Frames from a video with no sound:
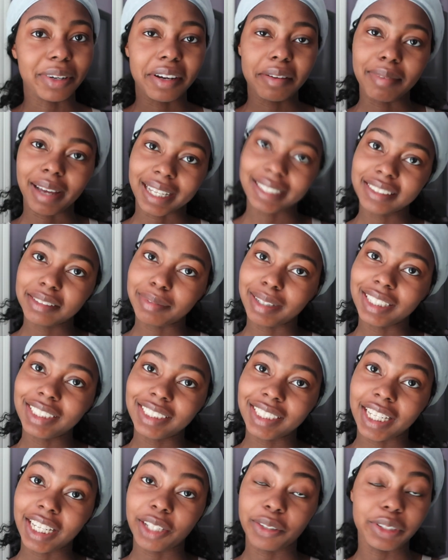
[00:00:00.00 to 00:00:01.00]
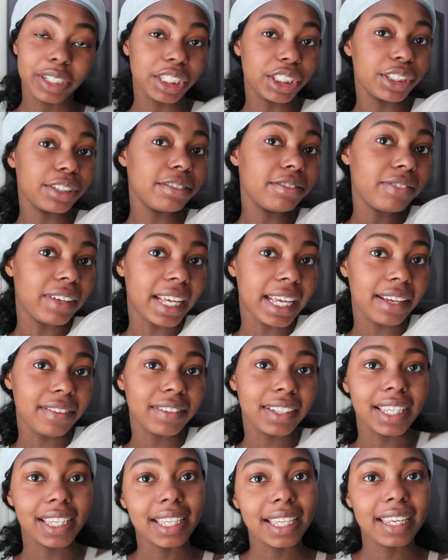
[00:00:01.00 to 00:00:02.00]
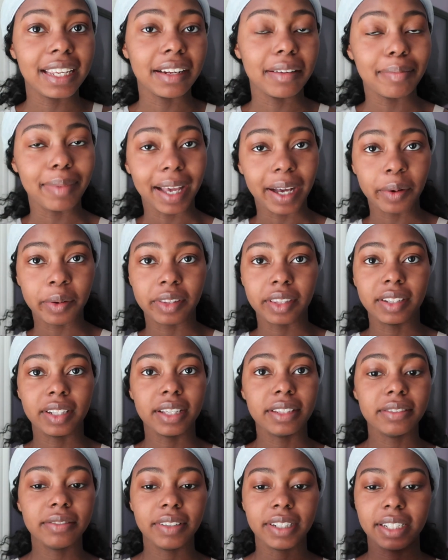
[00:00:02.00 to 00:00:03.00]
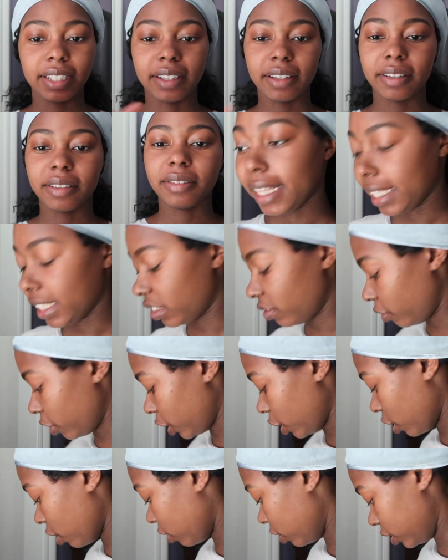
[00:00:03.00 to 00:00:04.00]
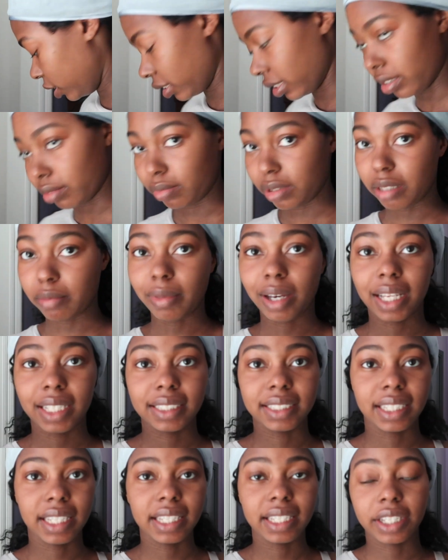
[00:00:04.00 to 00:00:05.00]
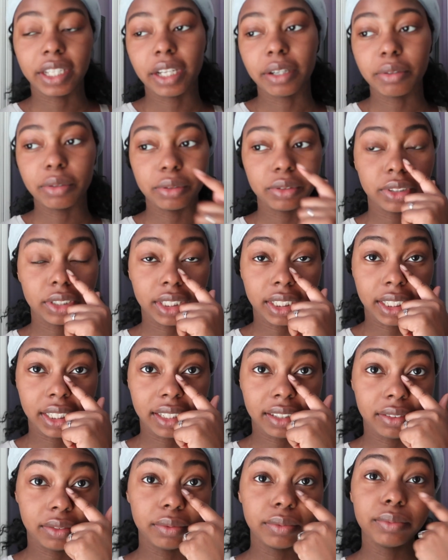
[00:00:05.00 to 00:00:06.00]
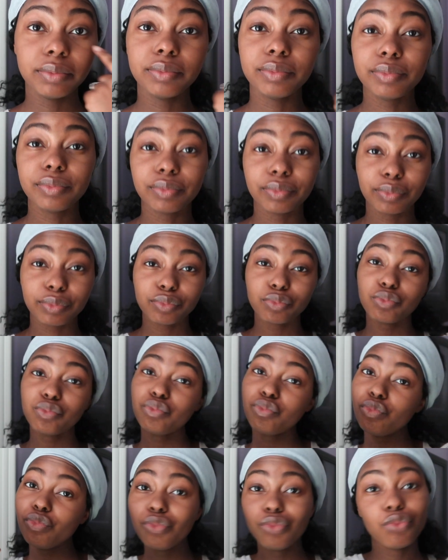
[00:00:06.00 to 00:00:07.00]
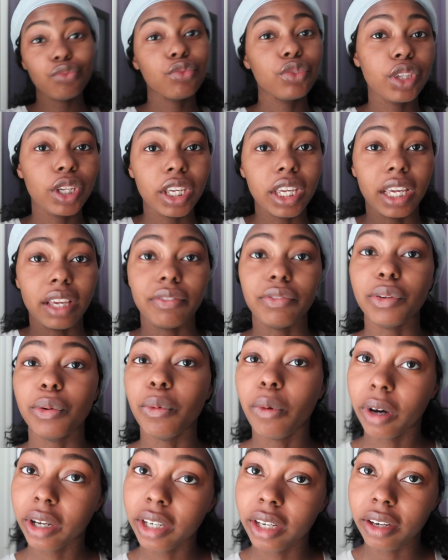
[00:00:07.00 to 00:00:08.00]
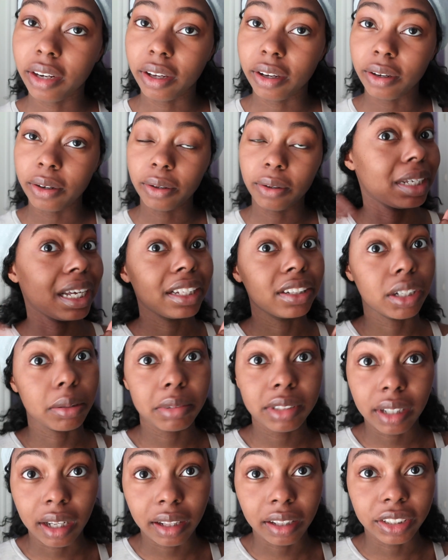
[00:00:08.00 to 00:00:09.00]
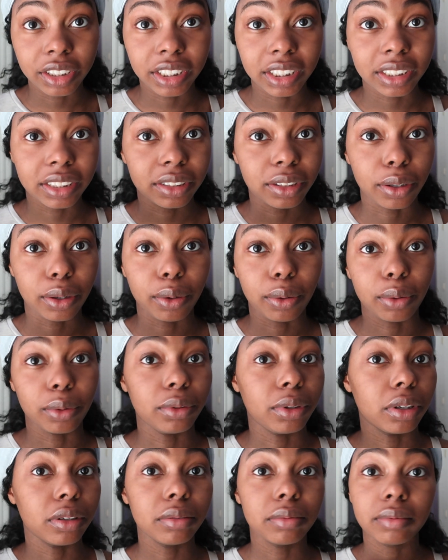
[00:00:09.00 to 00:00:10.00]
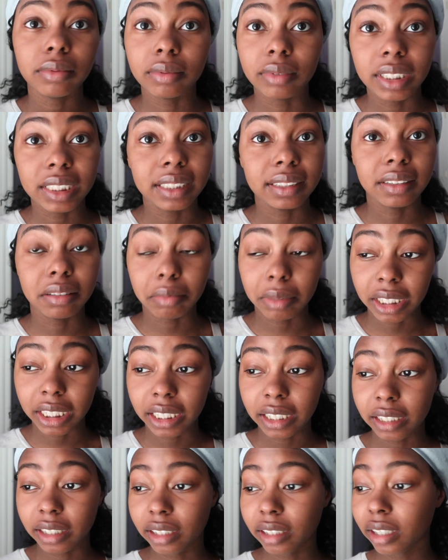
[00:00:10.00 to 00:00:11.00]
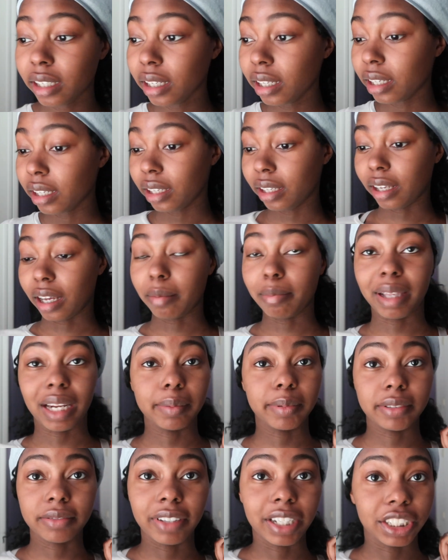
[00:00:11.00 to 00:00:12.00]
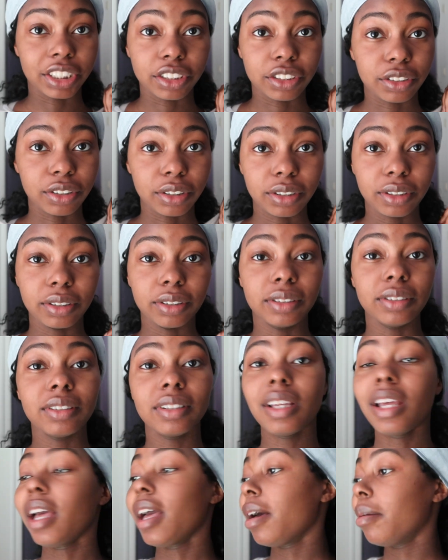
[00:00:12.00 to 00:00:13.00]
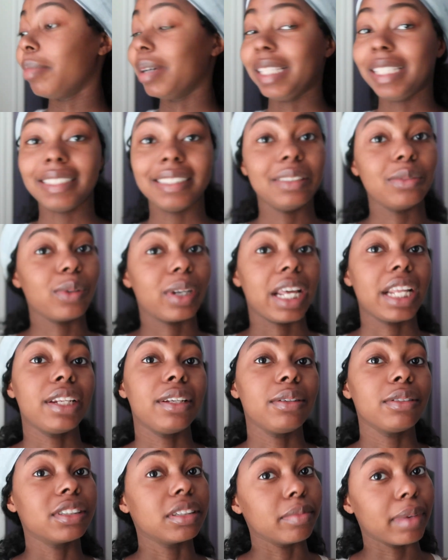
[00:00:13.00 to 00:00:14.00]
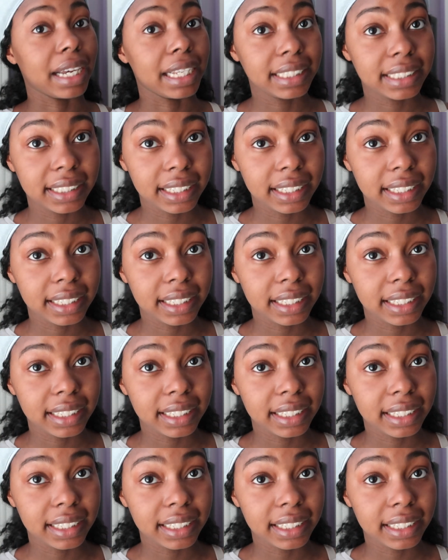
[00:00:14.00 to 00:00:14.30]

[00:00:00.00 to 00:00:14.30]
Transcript: welcome back to my channel. It's your fave Keke and I'm back with another video. And this video is going to be my skincare routine. If you want to know, I'm not a dermatologist, so don't listen to me. I'm not a professional, but this is what I do to my